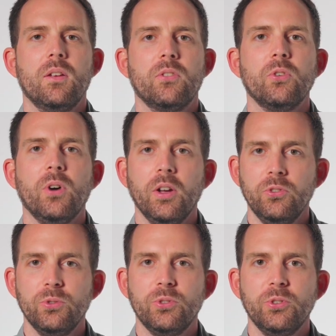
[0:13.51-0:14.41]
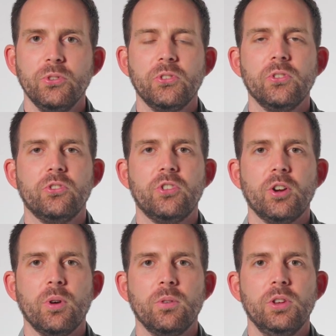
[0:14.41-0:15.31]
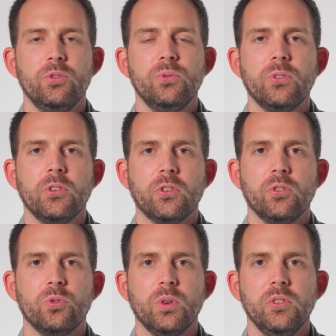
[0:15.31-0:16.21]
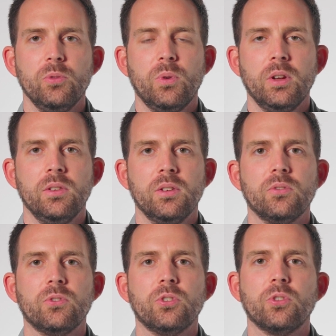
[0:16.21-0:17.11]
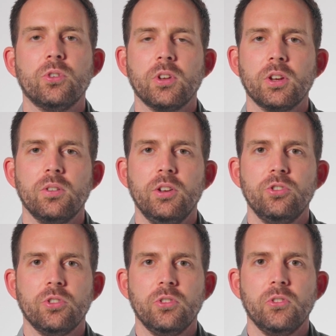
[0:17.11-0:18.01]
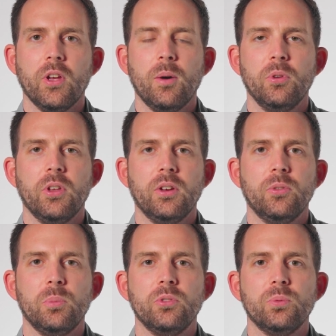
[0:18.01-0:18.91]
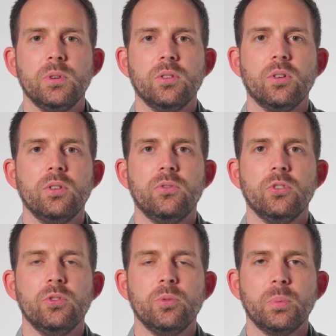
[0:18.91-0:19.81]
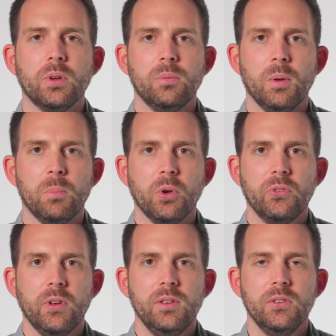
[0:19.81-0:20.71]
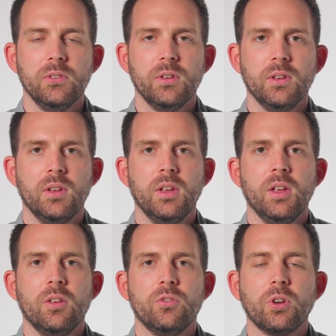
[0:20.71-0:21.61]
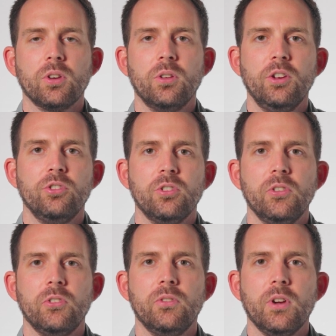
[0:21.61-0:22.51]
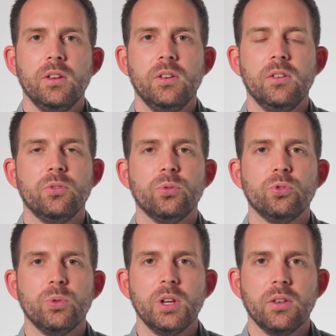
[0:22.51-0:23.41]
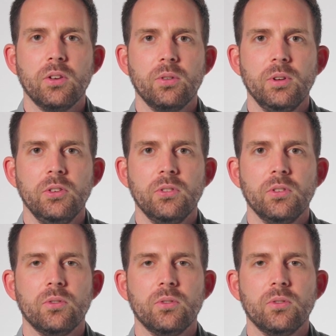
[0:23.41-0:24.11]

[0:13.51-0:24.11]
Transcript: So as you know, since January 2021, the drone regulation is harmonized between all the European member states. The regulation is divided into three categories.